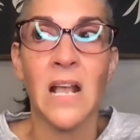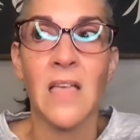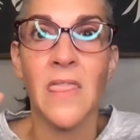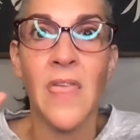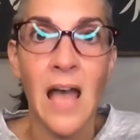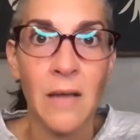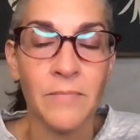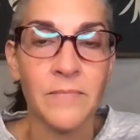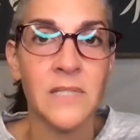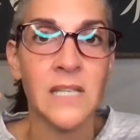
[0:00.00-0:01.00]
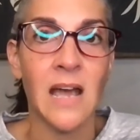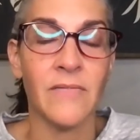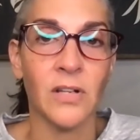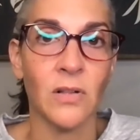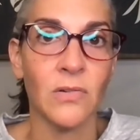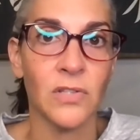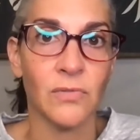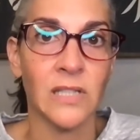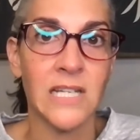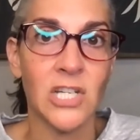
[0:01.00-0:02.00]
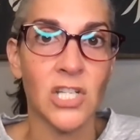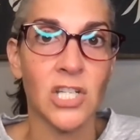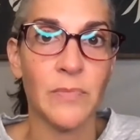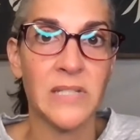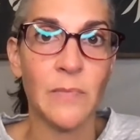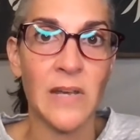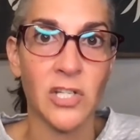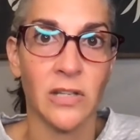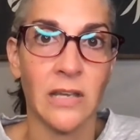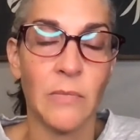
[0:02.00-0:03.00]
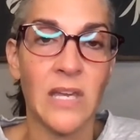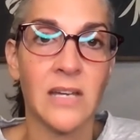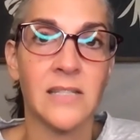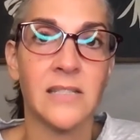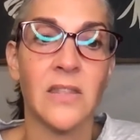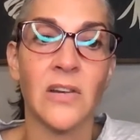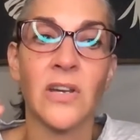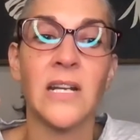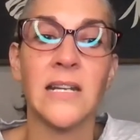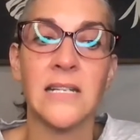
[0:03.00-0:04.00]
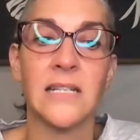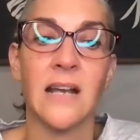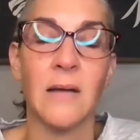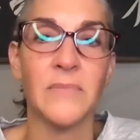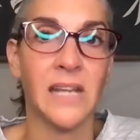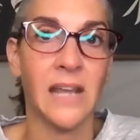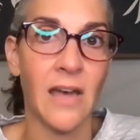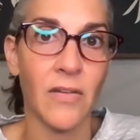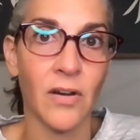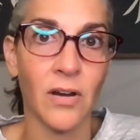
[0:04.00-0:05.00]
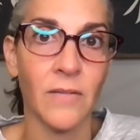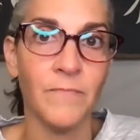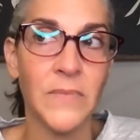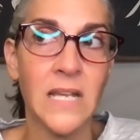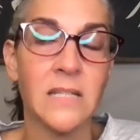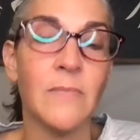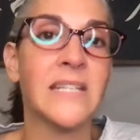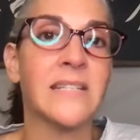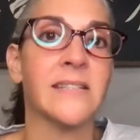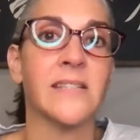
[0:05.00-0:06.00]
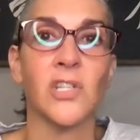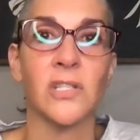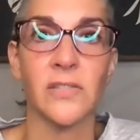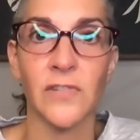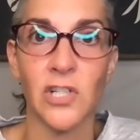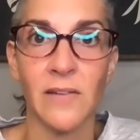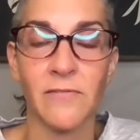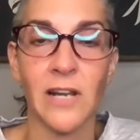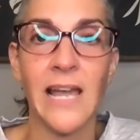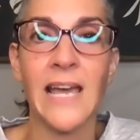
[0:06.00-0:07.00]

them to have a close relationship, especially because they're going to need to come together to make decisions for Jeffrey.